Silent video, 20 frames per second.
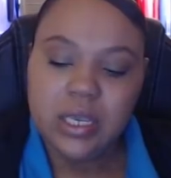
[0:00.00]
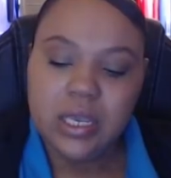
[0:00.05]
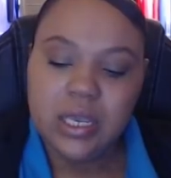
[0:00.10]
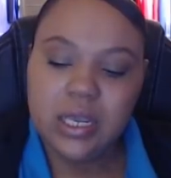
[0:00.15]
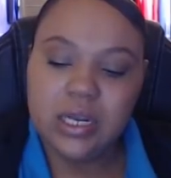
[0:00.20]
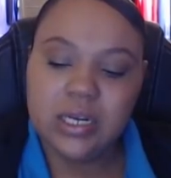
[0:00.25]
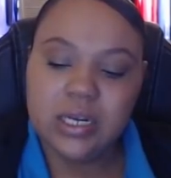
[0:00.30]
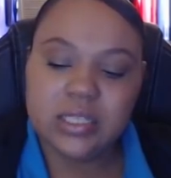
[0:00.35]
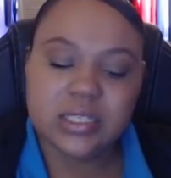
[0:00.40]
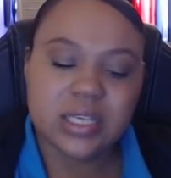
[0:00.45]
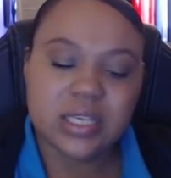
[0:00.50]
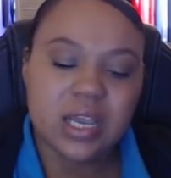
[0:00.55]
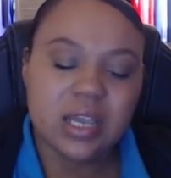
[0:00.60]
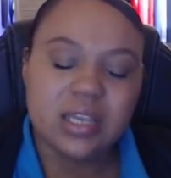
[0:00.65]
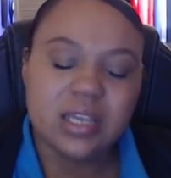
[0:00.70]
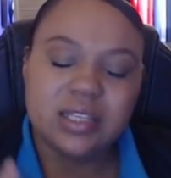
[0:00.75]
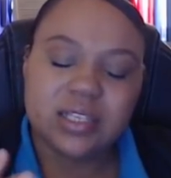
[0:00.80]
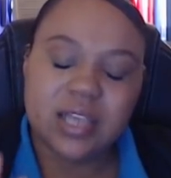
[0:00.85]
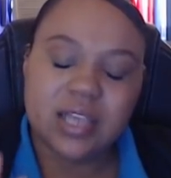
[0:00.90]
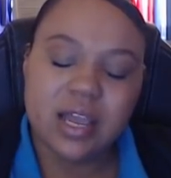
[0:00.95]
And it's
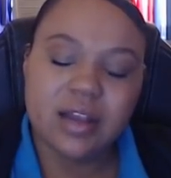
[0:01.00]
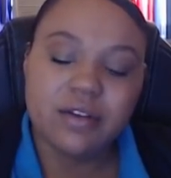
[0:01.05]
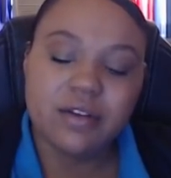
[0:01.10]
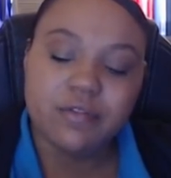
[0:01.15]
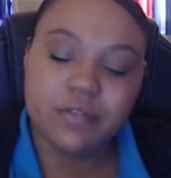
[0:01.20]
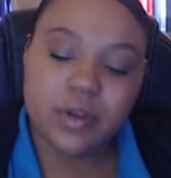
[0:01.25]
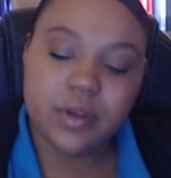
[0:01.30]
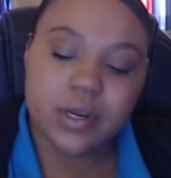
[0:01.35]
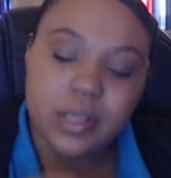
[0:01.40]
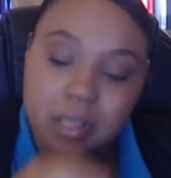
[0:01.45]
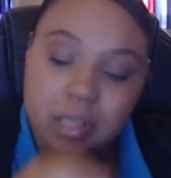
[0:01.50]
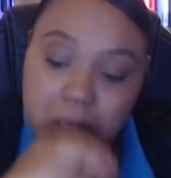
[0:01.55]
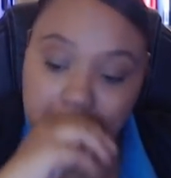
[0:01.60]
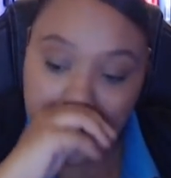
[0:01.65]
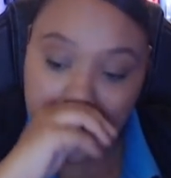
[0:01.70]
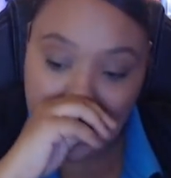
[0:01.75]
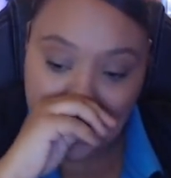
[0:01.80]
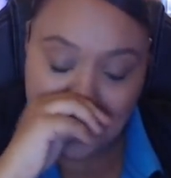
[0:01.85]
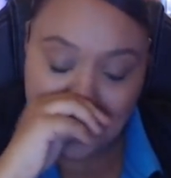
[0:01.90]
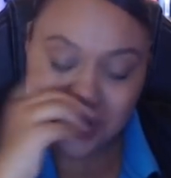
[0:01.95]
kind of funny
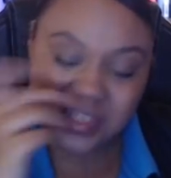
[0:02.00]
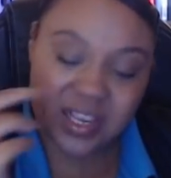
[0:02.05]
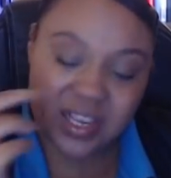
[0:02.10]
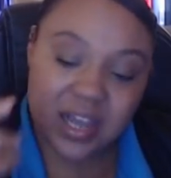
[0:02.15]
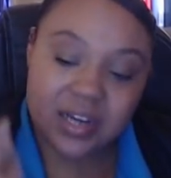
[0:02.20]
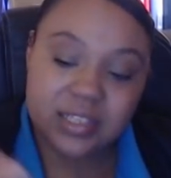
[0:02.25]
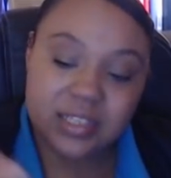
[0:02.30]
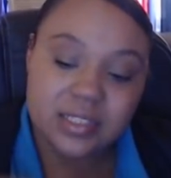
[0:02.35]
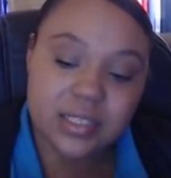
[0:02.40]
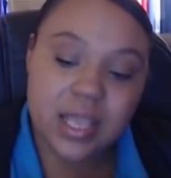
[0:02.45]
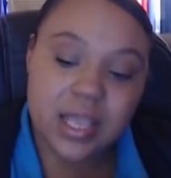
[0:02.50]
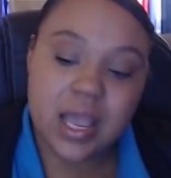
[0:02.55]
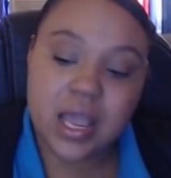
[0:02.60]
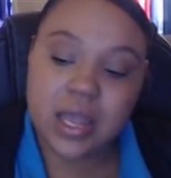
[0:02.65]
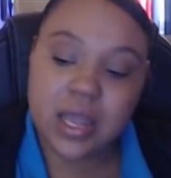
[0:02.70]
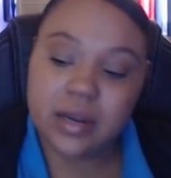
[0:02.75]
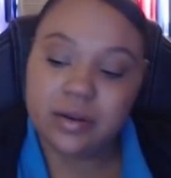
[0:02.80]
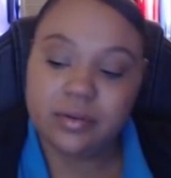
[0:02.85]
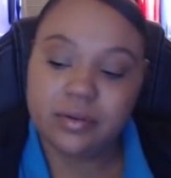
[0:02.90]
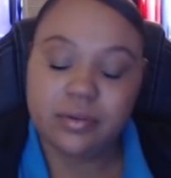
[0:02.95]
and it's kind of
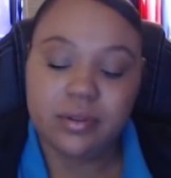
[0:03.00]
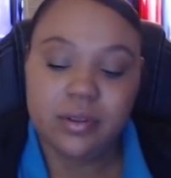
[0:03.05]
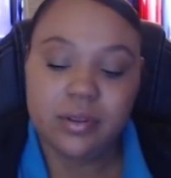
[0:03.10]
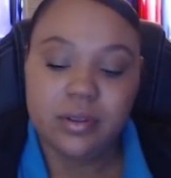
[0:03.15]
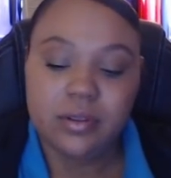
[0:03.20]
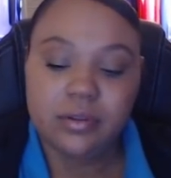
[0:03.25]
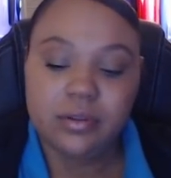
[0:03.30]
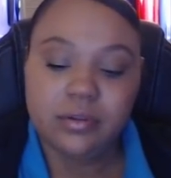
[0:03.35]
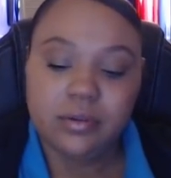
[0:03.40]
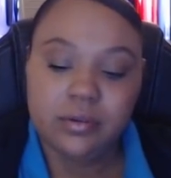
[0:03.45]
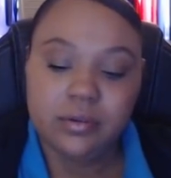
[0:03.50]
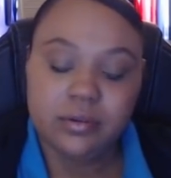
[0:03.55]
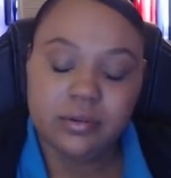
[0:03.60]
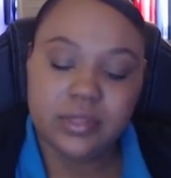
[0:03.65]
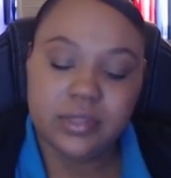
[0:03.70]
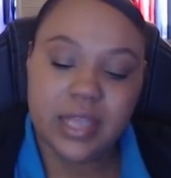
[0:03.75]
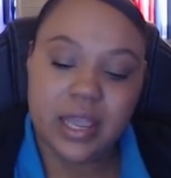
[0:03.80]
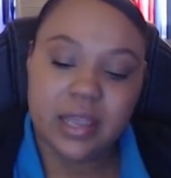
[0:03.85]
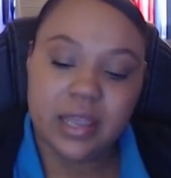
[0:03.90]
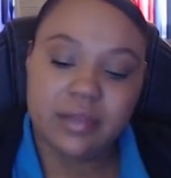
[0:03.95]
sad
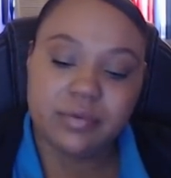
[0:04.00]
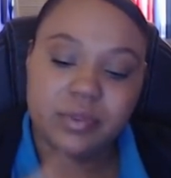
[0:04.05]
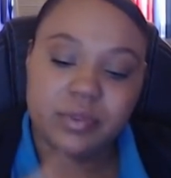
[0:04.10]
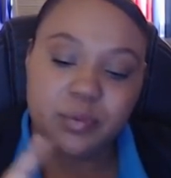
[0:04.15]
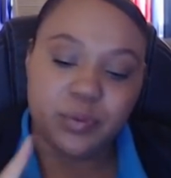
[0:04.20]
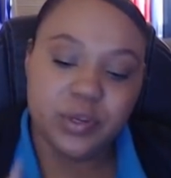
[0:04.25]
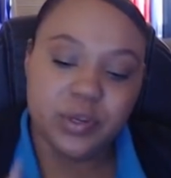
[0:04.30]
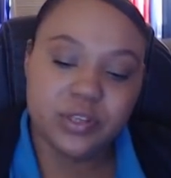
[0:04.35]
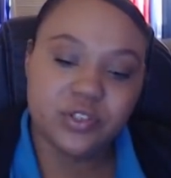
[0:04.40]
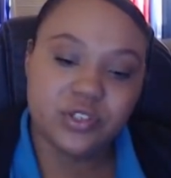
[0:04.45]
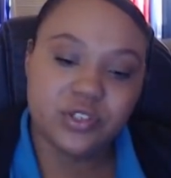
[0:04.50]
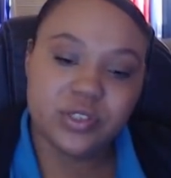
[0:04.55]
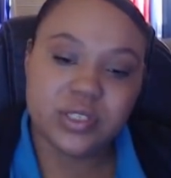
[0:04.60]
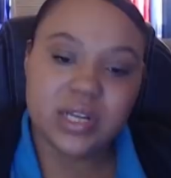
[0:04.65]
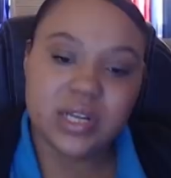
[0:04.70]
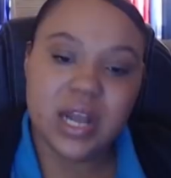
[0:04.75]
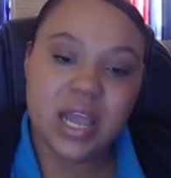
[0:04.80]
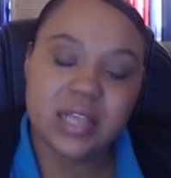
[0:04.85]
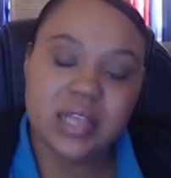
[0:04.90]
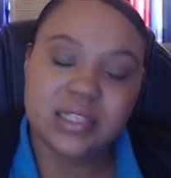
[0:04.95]
that the pictures
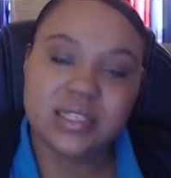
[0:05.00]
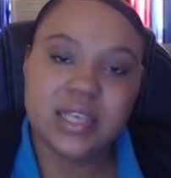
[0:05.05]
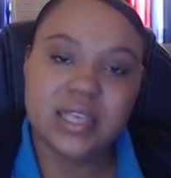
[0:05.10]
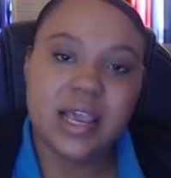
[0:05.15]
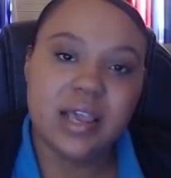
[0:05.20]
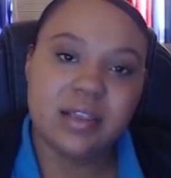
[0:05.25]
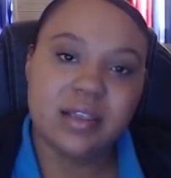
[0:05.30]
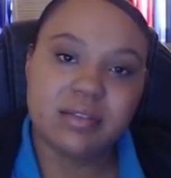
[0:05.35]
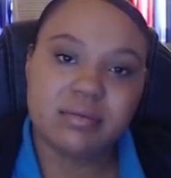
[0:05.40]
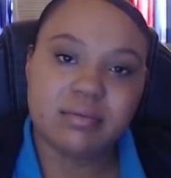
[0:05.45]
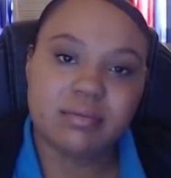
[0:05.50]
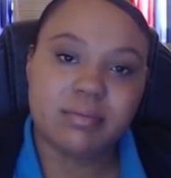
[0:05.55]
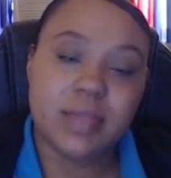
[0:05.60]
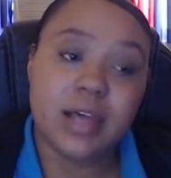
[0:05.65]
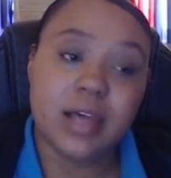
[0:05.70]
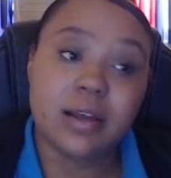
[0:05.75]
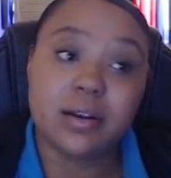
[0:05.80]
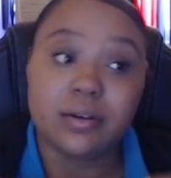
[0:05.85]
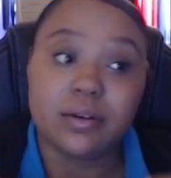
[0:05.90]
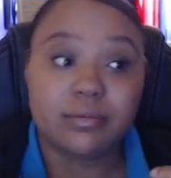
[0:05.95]
that I take
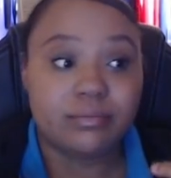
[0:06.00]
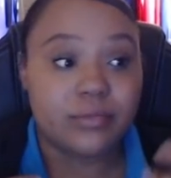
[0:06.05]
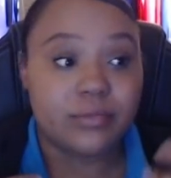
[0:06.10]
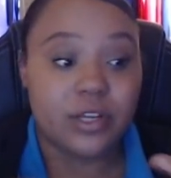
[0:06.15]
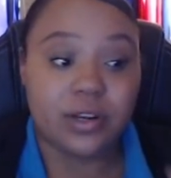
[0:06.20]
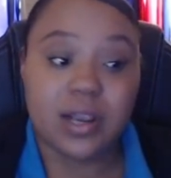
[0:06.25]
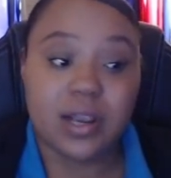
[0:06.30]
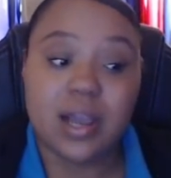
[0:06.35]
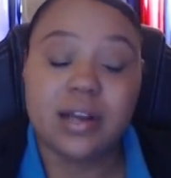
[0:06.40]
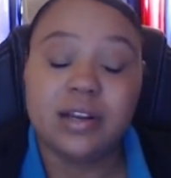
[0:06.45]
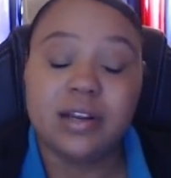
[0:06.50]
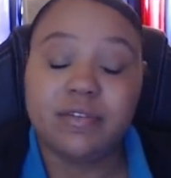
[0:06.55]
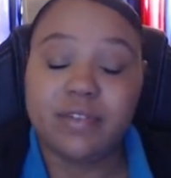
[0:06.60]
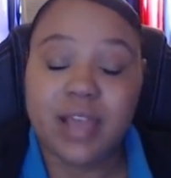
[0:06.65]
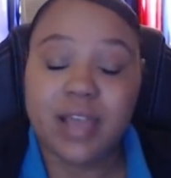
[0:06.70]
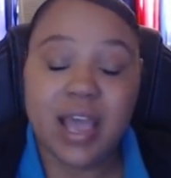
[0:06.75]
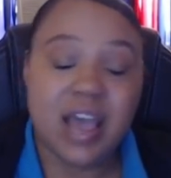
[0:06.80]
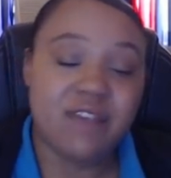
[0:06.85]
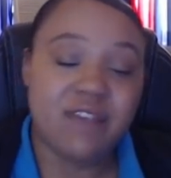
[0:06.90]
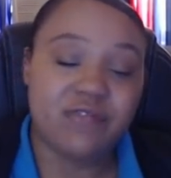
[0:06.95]
that are kind of
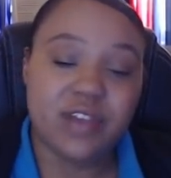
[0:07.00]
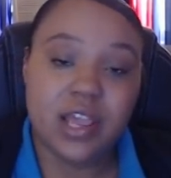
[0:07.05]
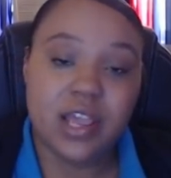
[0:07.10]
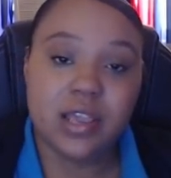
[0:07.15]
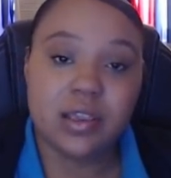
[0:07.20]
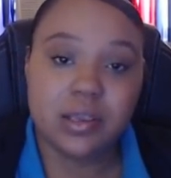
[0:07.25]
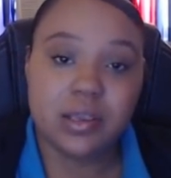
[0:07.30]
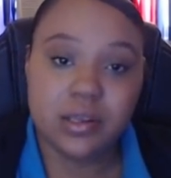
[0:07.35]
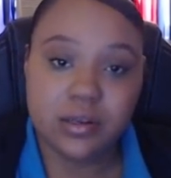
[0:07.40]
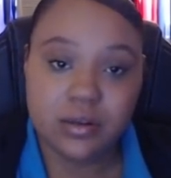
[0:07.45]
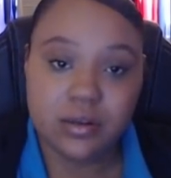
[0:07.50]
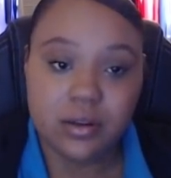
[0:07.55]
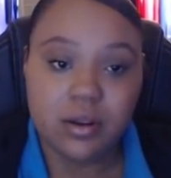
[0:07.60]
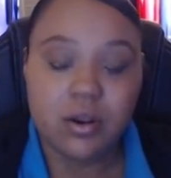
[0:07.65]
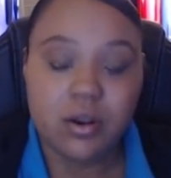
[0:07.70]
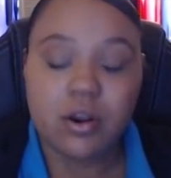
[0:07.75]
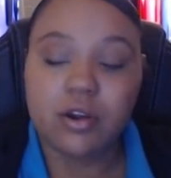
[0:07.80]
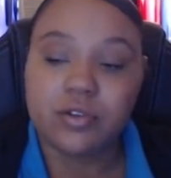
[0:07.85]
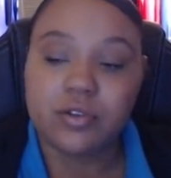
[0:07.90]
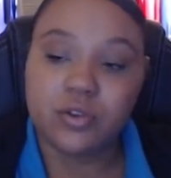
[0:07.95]
half naked
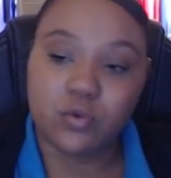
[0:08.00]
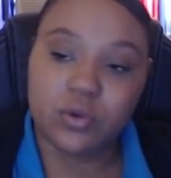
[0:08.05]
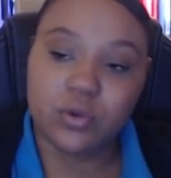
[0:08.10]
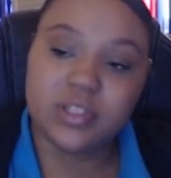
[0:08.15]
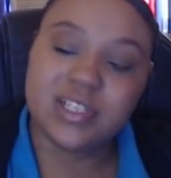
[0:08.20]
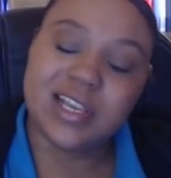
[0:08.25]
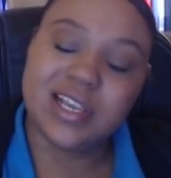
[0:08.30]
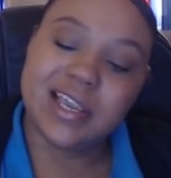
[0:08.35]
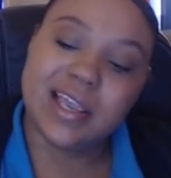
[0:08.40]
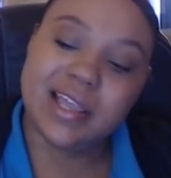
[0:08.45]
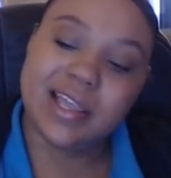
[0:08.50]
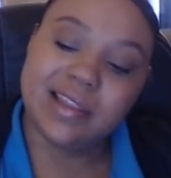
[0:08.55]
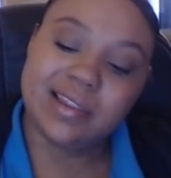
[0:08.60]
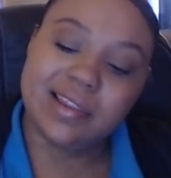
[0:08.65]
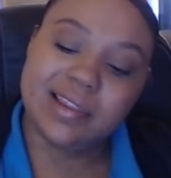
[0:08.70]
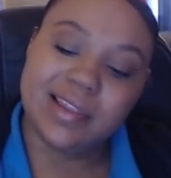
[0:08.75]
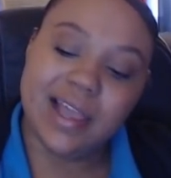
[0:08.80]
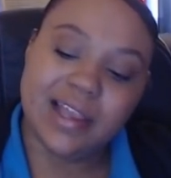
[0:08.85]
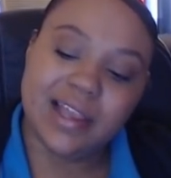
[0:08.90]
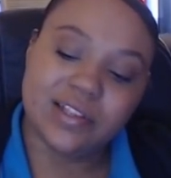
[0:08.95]
are the ones that get
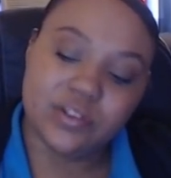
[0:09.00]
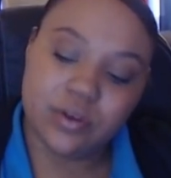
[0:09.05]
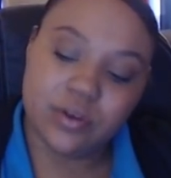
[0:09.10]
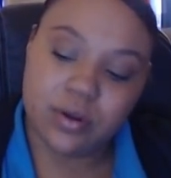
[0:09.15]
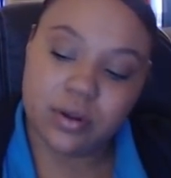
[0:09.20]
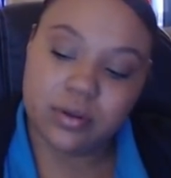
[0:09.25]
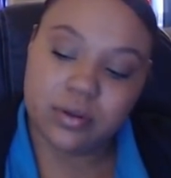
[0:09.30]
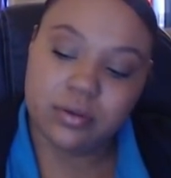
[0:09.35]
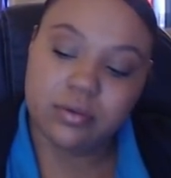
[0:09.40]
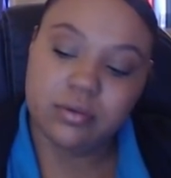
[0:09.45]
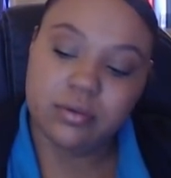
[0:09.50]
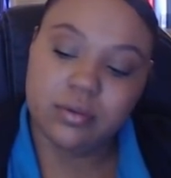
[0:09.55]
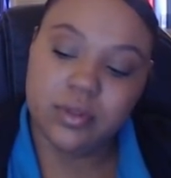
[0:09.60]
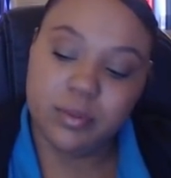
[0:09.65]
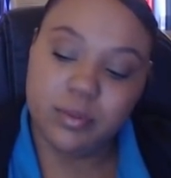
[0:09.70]
liked on the